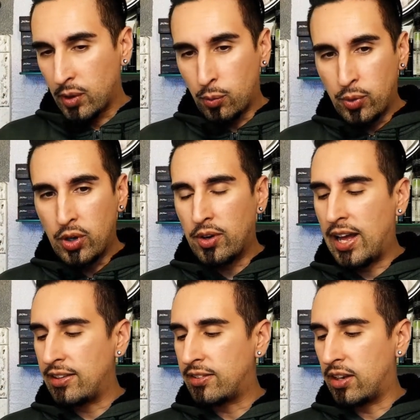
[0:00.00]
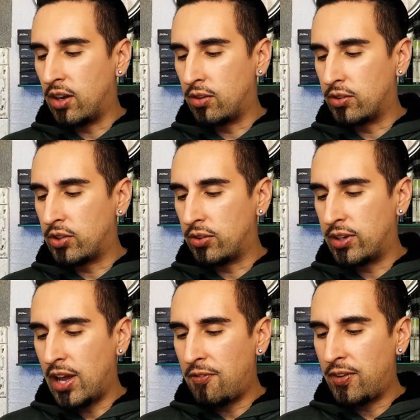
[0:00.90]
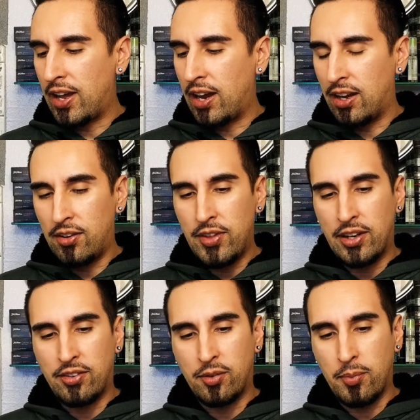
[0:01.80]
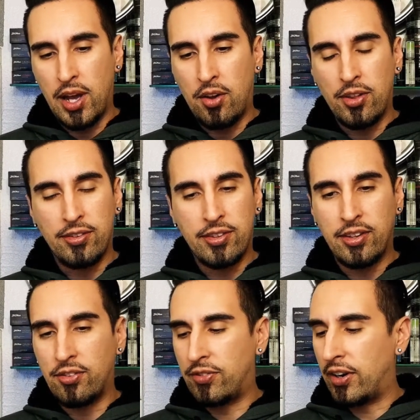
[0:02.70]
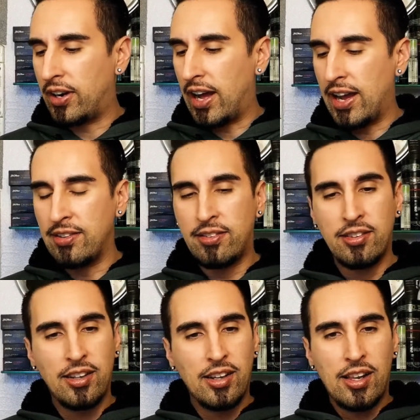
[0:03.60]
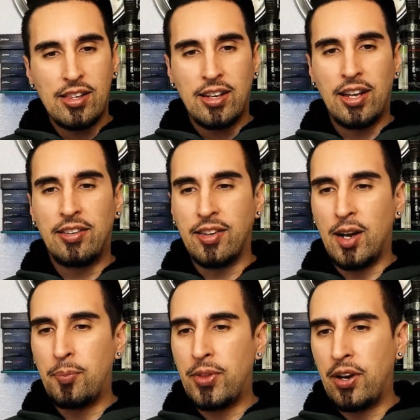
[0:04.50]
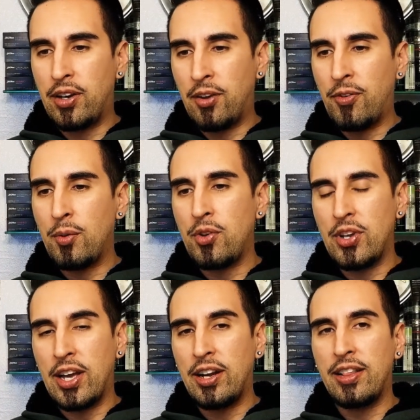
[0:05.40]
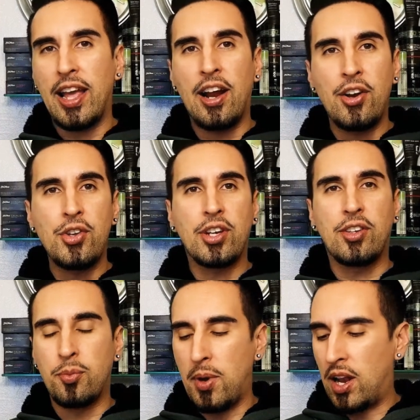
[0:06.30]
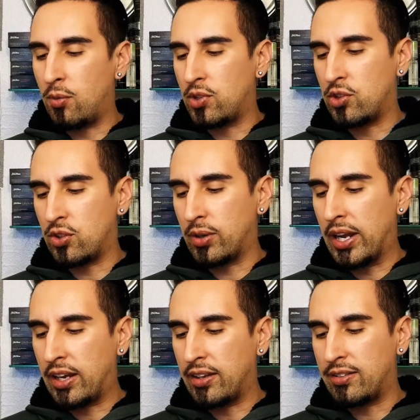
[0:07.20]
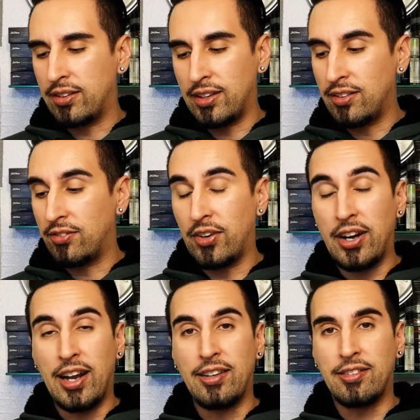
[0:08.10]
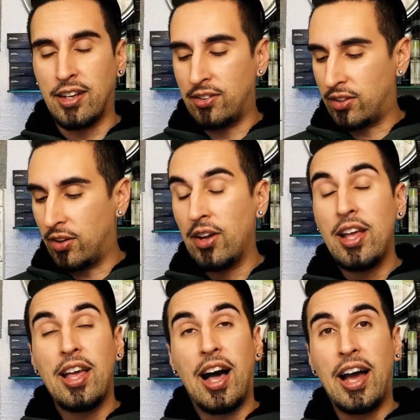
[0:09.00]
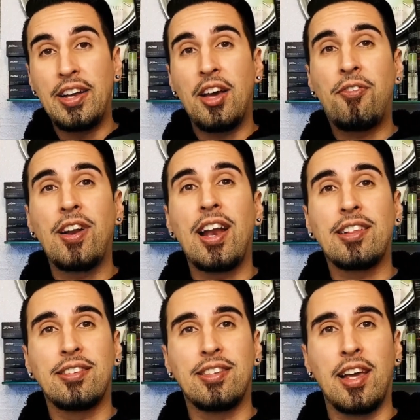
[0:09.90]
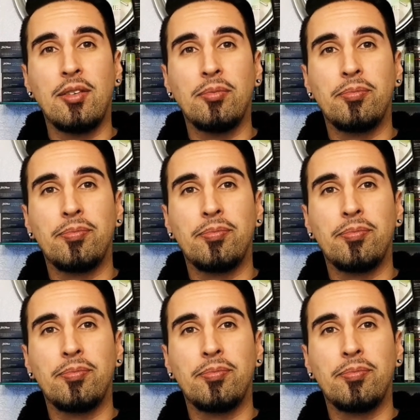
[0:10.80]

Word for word: real nice cologne. So definitely I love that smell. The scent's very nice. It's up there. Definitely when you get it in the hair, you can smell it, which is great because it is a very nice scent. So I definitely like the scent.